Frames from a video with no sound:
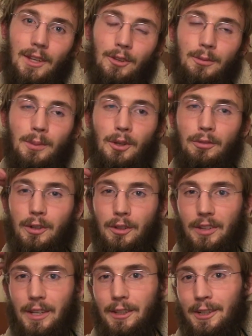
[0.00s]
it was beautiful.
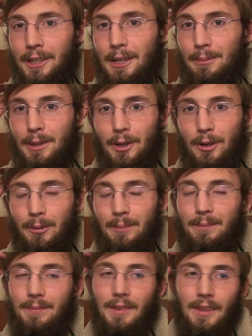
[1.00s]
It's like a little hippie home,